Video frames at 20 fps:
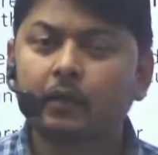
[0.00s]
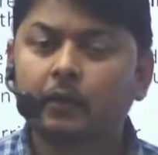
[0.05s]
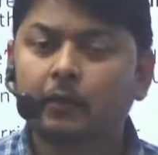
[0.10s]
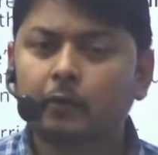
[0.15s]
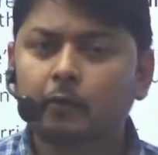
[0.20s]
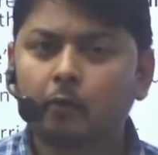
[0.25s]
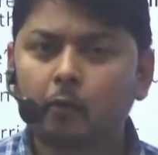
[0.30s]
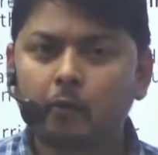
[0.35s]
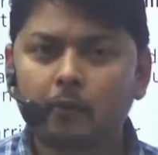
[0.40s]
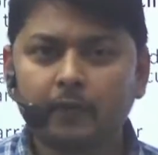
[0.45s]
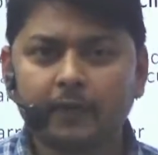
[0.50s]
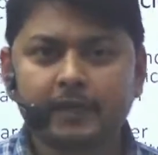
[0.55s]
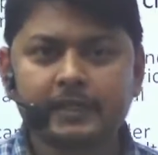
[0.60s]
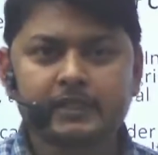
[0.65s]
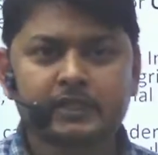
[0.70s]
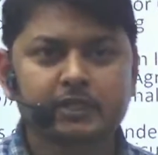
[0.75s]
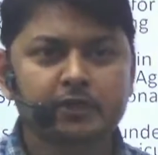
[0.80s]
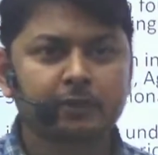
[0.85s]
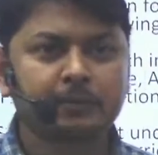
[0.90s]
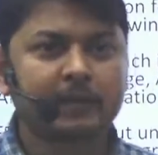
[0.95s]
no
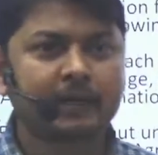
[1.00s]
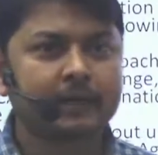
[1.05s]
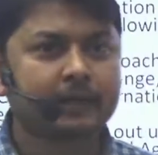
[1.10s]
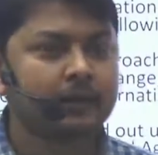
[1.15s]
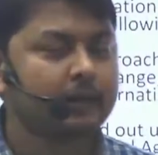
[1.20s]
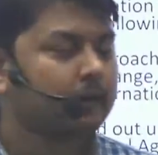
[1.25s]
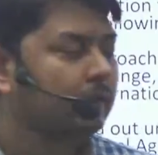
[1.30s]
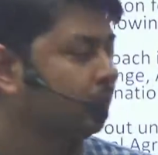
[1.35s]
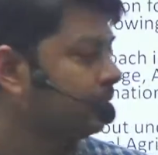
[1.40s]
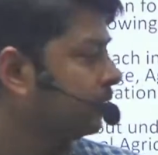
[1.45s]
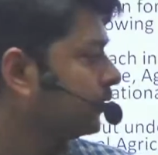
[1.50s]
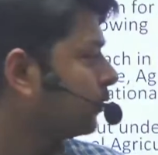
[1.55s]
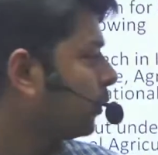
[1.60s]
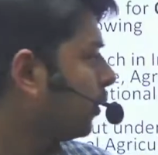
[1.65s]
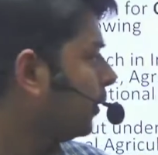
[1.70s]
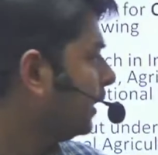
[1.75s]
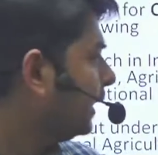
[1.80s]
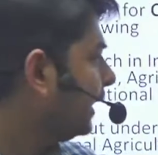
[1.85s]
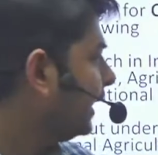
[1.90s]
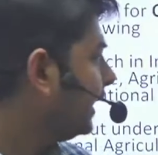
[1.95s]
instrumental
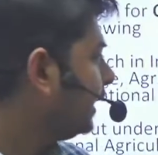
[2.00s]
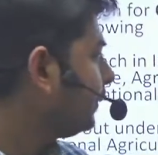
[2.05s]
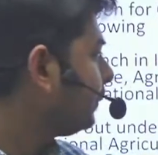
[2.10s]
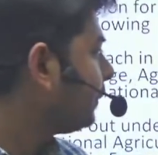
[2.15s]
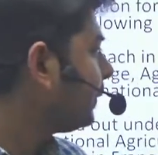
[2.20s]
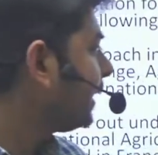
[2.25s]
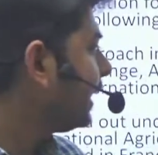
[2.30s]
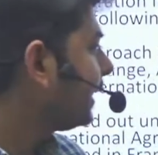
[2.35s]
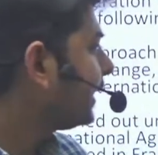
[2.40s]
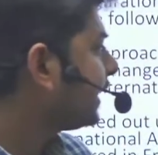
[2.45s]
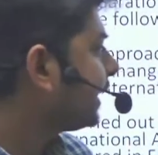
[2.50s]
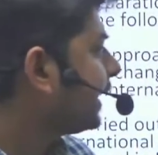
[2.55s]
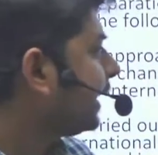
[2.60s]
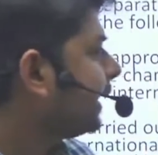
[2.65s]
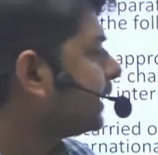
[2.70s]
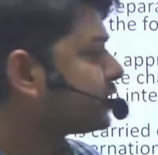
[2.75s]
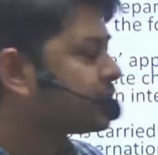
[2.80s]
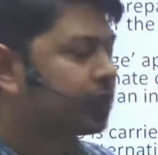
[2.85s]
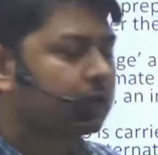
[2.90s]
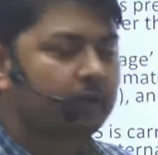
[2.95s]
role in play
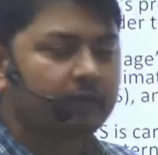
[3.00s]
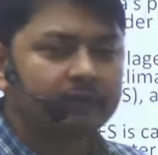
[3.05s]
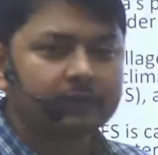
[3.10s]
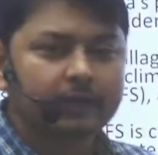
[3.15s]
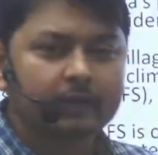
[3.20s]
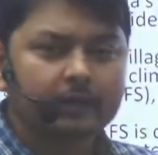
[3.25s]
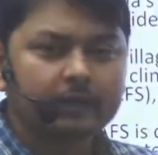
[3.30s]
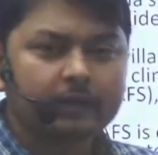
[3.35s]
creation of the